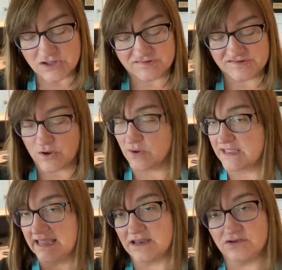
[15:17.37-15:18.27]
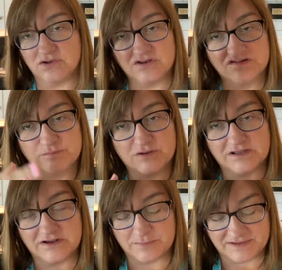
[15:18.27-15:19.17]
So again, you can just put a
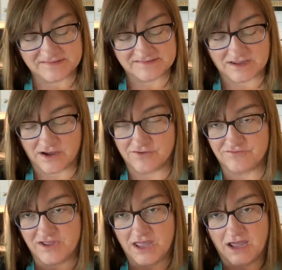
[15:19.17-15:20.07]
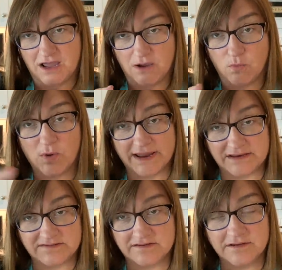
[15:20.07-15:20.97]
little piece of uh,
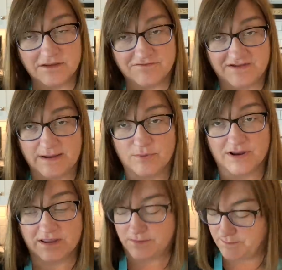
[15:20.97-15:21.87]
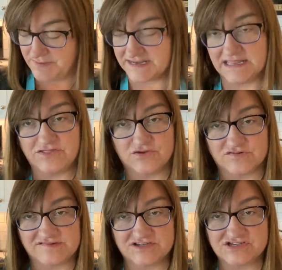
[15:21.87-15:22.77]
white fabric beneath your
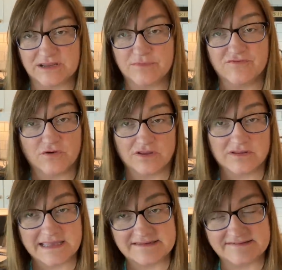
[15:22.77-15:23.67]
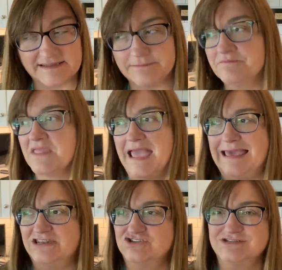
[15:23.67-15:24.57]
stitching before you lace it,
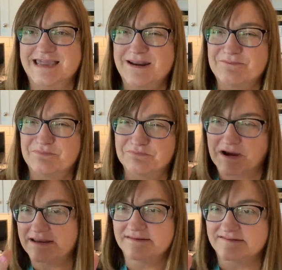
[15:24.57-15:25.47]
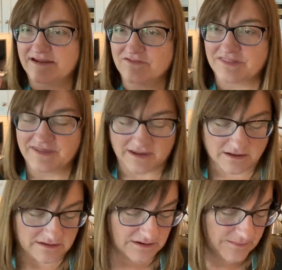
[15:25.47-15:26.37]
and it just kind of brightens everything
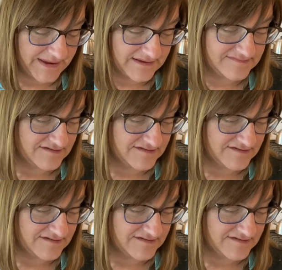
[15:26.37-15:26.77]
a little bit.